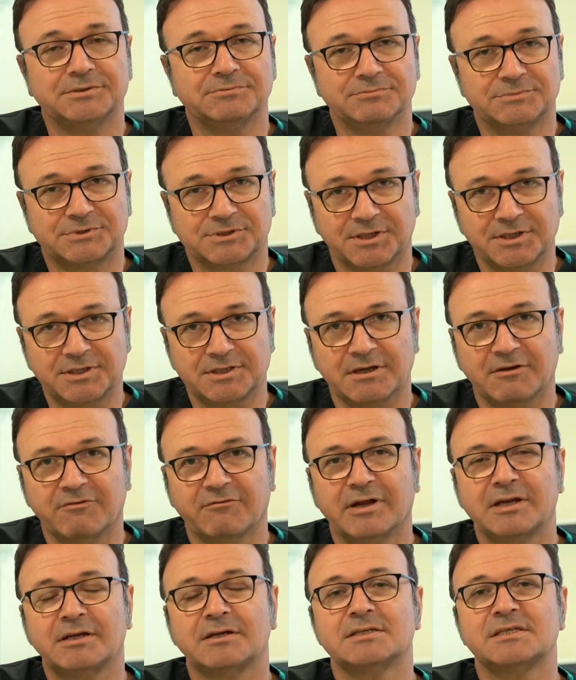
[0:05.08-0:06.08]
treating
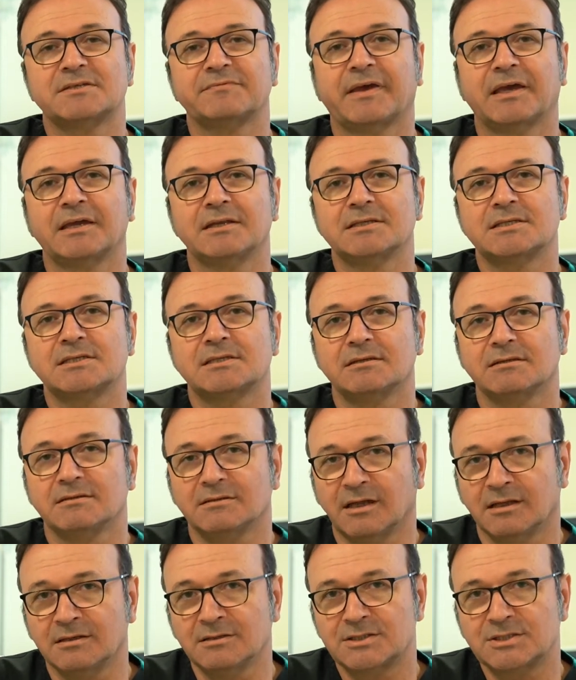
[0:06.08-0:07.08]
varicose veins
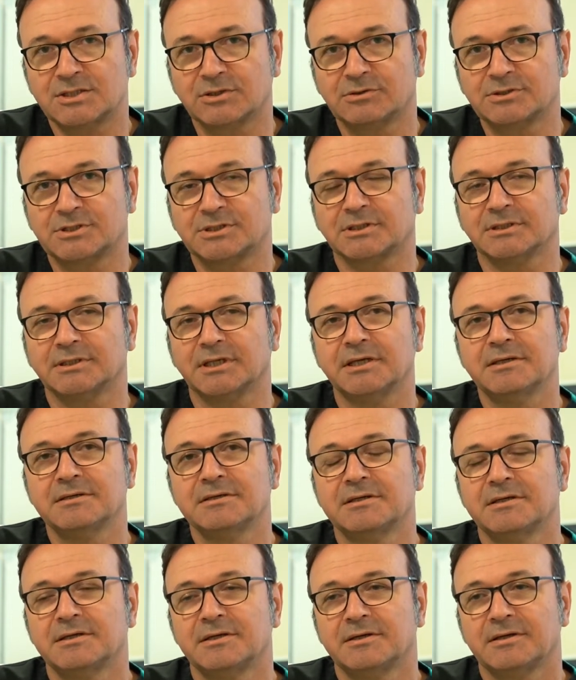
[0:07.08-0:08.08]
non-surgically
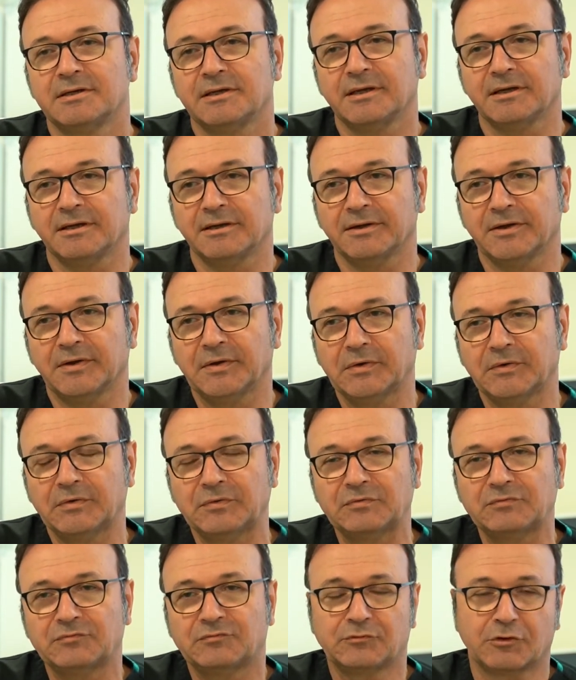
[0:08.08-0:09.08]

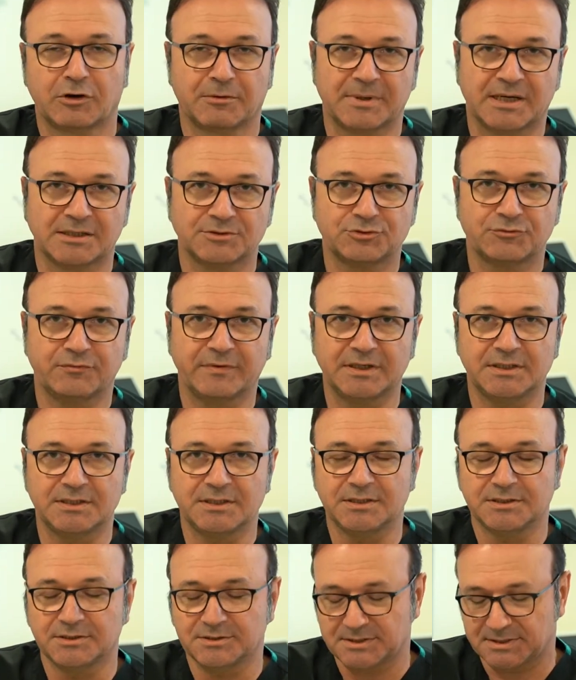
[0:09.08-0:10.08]
for about 20
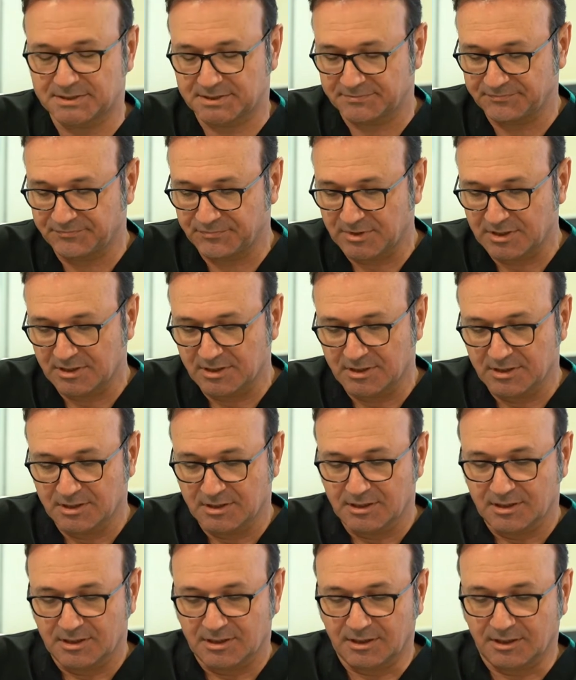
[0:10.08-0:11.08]
years.
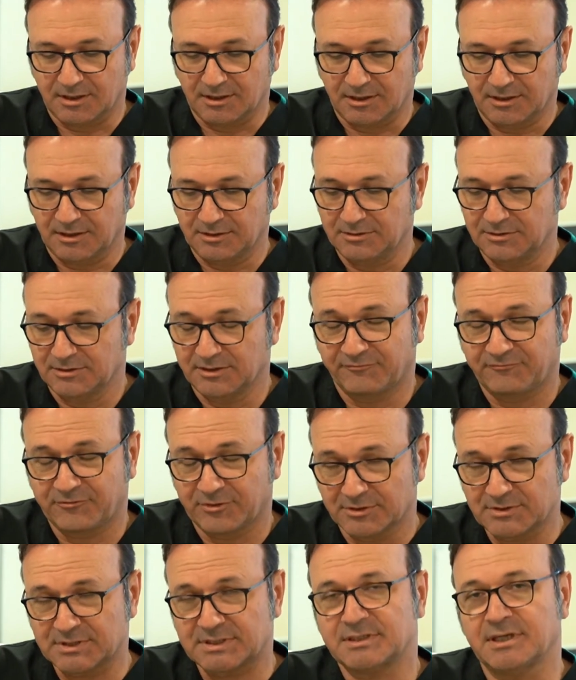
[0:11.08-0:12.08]
The
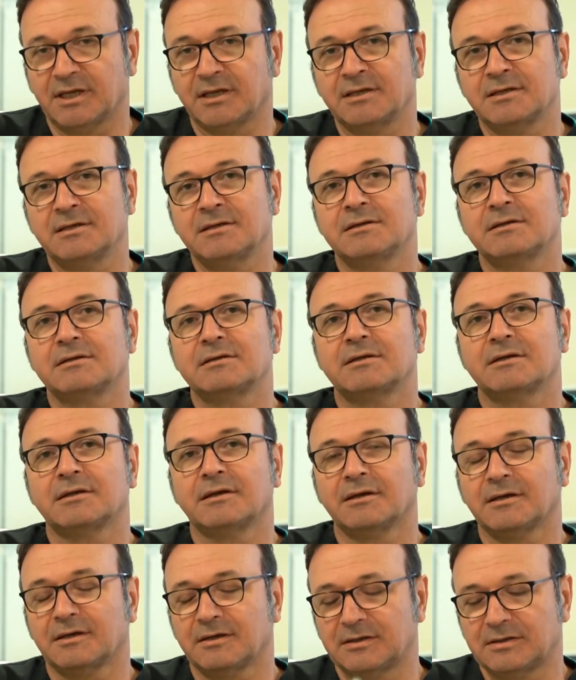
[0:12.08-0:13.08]
first thing
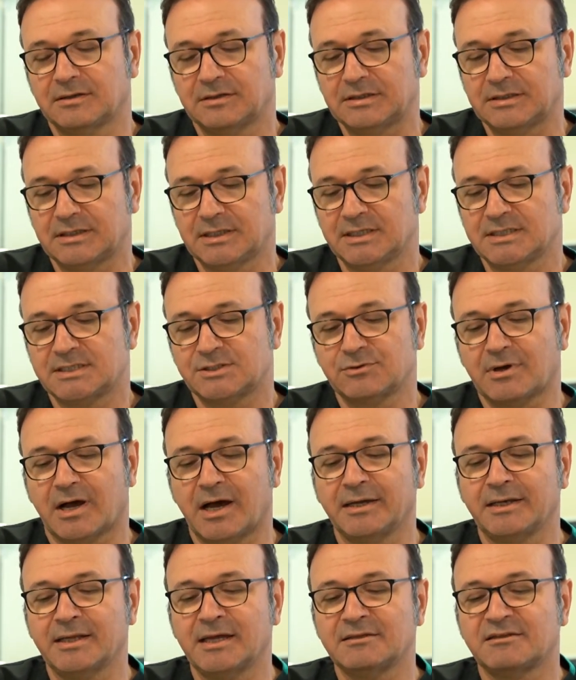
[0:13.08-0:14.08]
is to
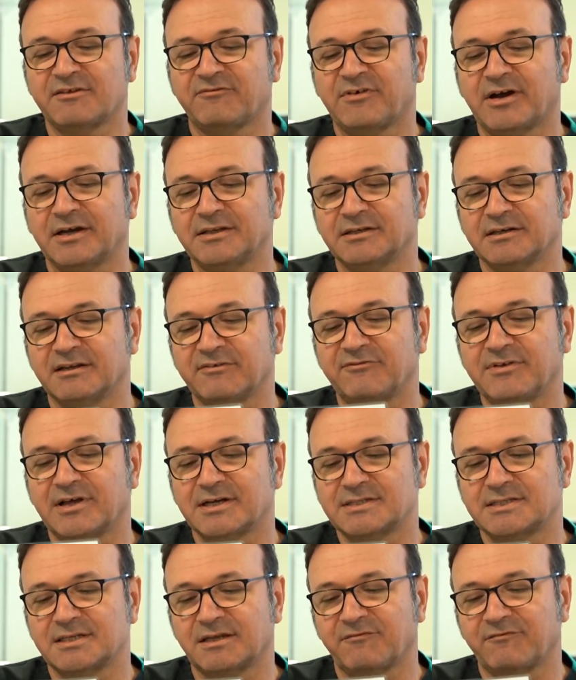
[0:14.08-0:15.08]
identify the
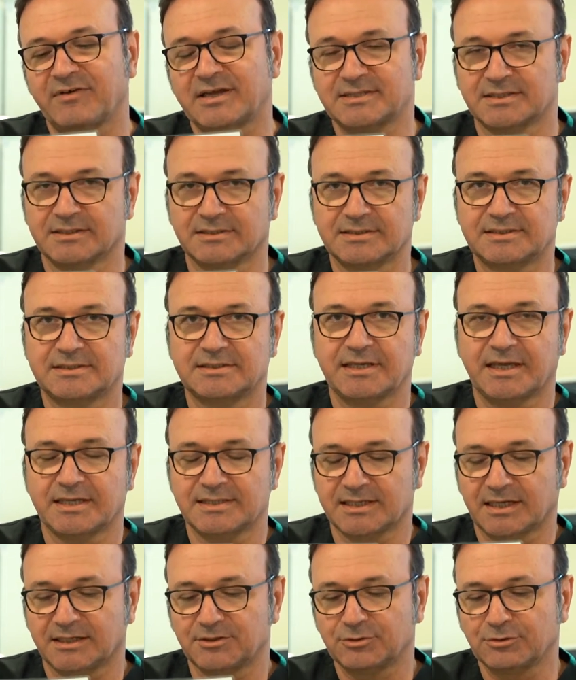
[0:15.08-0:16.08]
refluxing vessels,
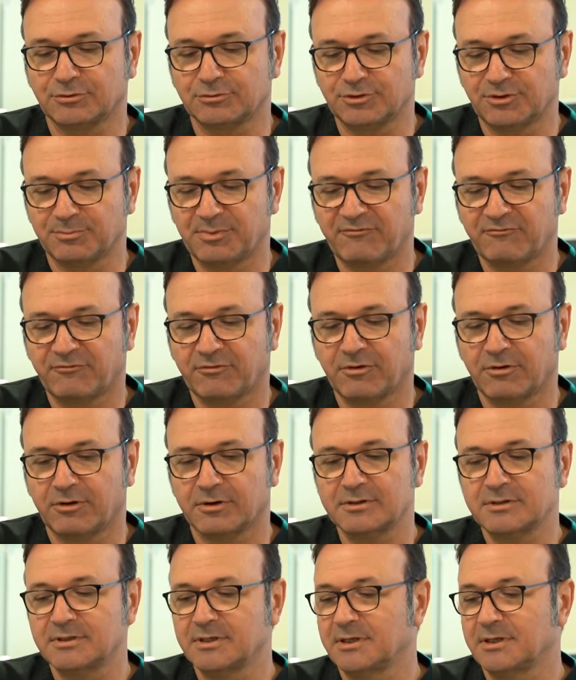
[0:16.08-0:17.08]
as I told you before,